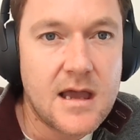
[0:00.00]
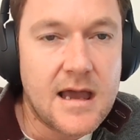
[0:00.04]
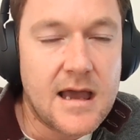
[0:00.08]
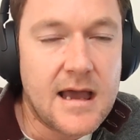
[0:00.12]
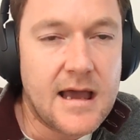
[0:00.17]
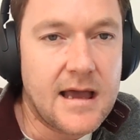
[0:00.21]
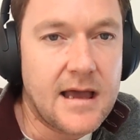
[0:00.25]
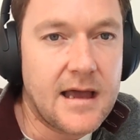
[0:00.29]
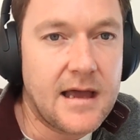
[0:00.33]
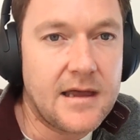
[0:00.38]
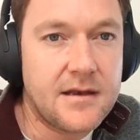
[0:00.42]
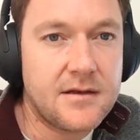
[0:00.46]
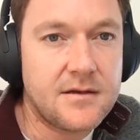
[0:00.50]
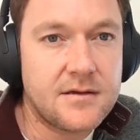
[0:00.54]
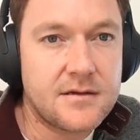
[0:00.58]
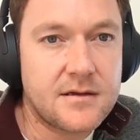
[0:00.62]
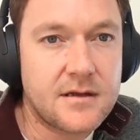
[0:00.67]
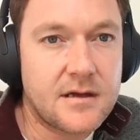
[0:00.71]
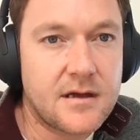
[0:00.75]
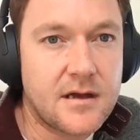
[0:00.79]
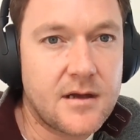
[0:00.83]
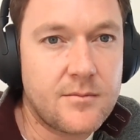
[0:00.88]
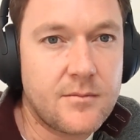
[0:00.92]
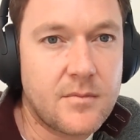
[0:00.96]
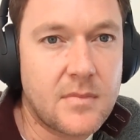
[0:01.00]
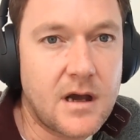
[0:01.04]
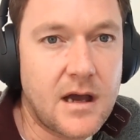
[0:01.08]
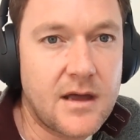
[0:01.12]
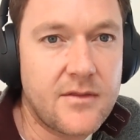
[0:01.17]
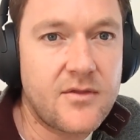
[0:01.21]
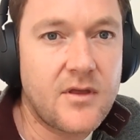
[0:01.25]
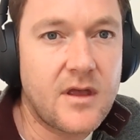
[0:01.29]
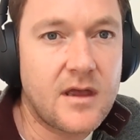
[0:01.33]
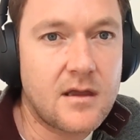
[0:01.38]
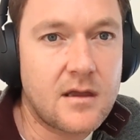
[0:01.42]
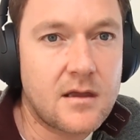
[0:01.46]
and I
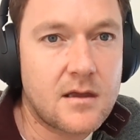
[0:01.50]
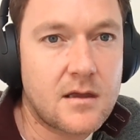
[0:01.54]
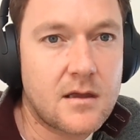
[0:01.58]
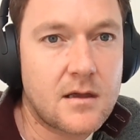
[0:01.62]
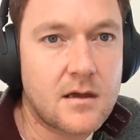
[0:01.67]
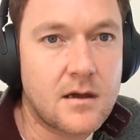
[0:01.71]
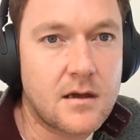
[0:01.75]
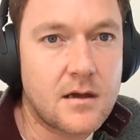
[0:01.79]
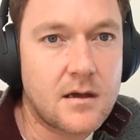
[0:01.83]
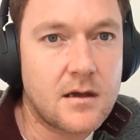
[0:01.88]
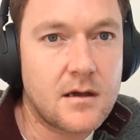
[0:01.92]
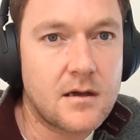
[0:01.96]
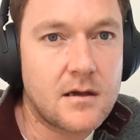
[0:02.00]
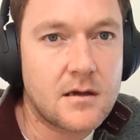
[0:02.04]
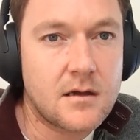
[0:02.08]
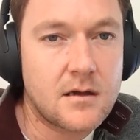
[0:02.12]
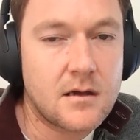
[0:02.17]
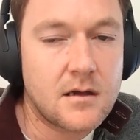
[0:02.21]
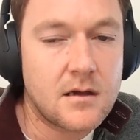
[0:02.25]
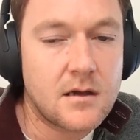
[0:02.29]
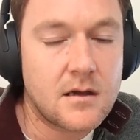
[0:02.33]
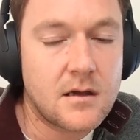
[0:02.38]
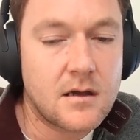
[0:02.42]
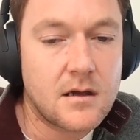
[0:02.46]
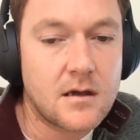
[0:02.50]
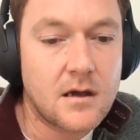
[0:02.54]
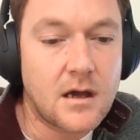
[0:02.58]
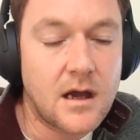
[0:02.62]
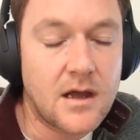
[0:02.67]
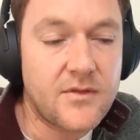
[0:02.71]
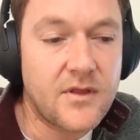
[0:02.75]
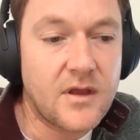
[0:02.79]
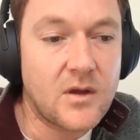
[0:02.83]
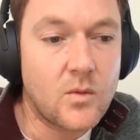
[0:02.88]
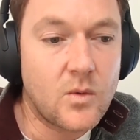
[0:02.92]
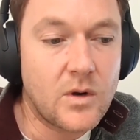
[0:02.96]
think
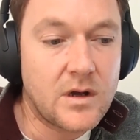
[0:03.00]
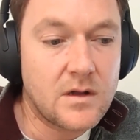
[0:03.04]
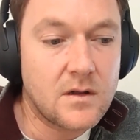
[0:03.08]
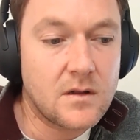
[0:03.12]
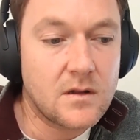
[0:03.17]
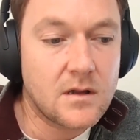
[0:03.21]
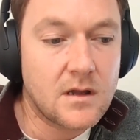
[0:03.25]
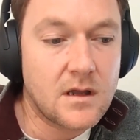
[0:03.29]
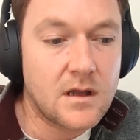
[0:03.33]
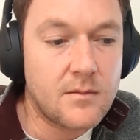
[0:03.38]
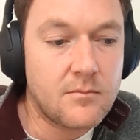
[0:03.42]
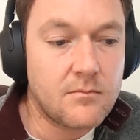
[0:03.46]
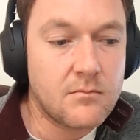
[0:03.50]
we'll